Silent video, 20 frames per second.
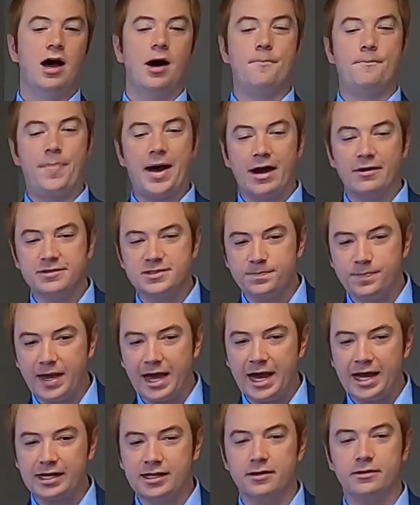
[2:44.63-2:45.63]
a bounce
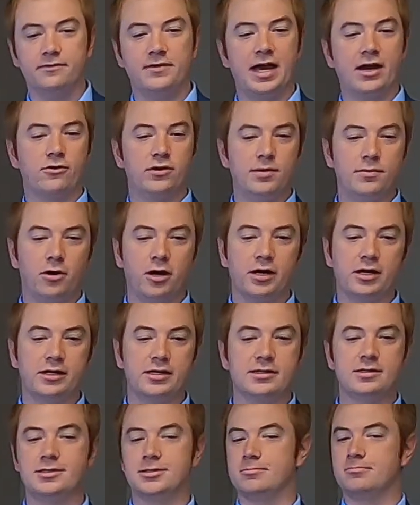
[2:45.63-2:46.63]
back of equity
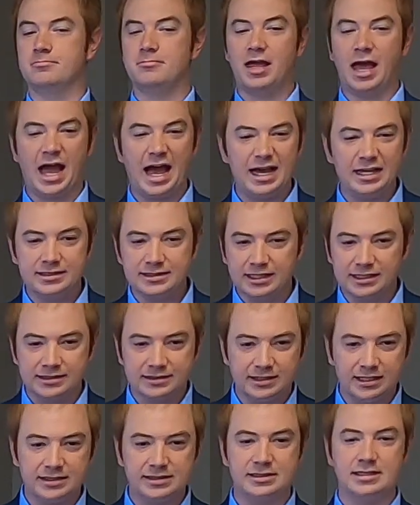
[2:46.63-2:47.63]
markets has
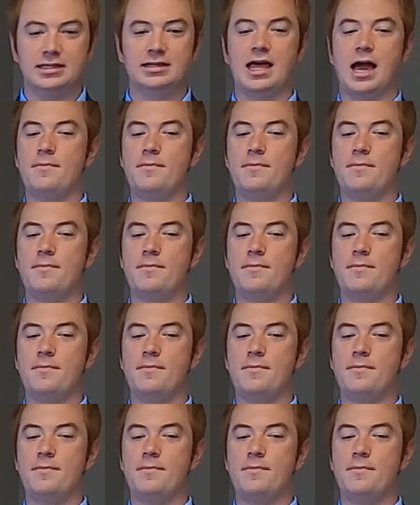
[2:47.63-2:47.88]
existed.